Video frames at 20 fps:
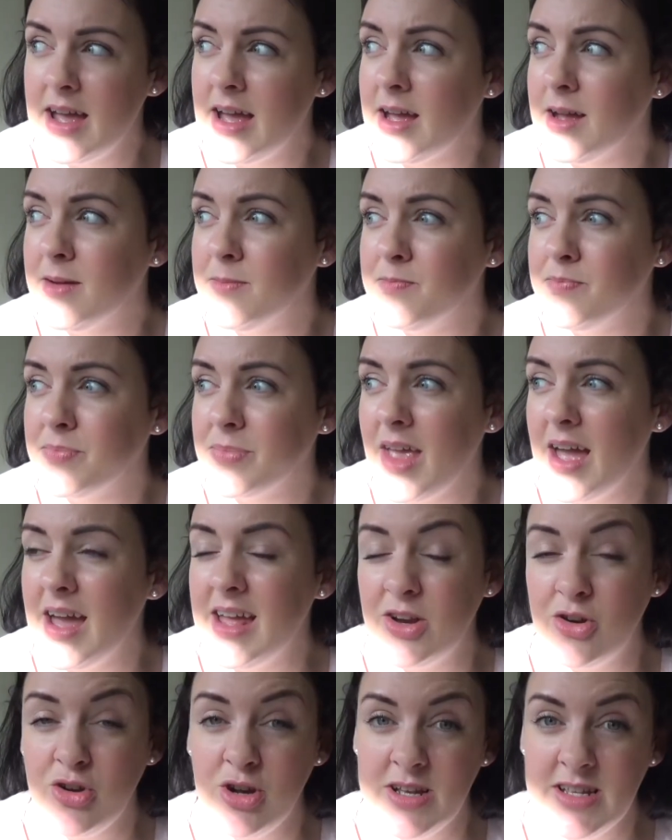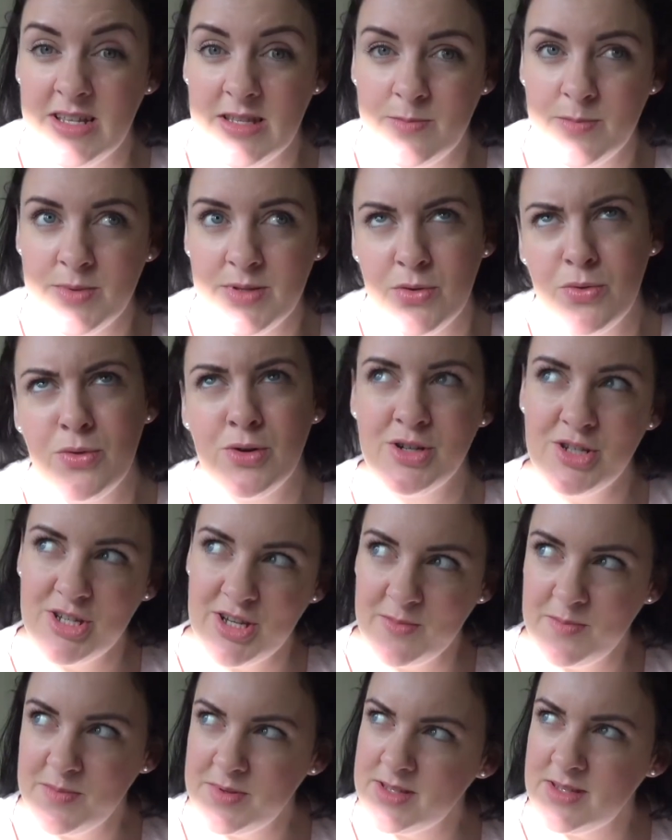and crisps or
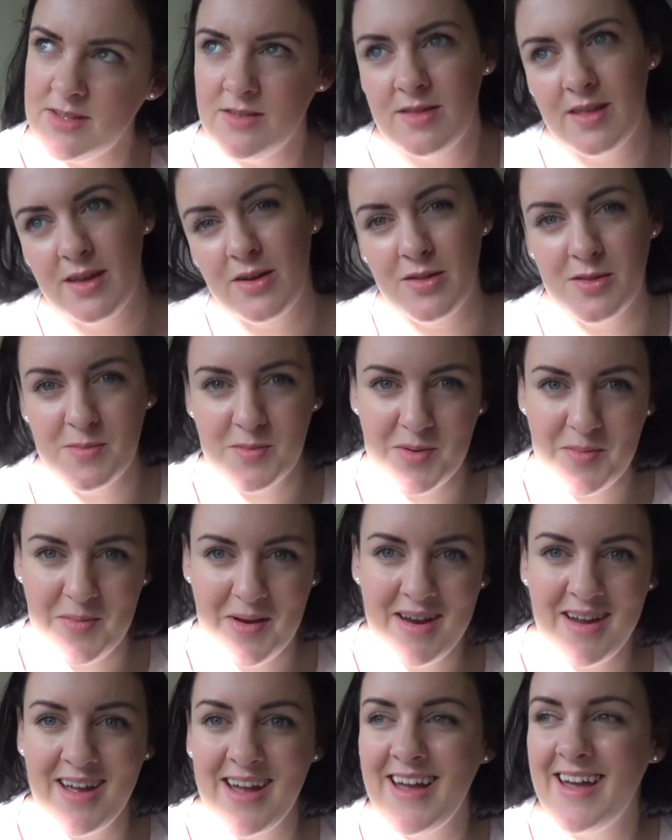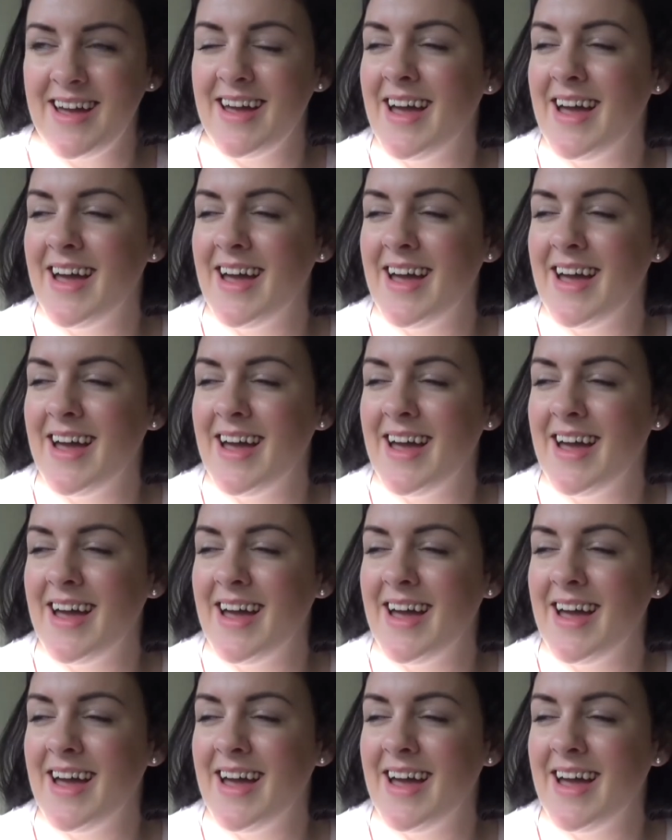chips, they call them in America.